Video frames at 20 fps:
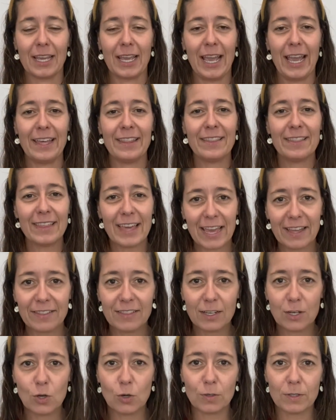And then
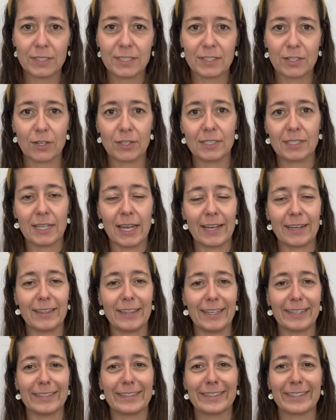the chorus goes like
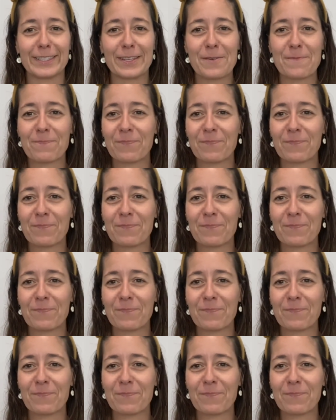this.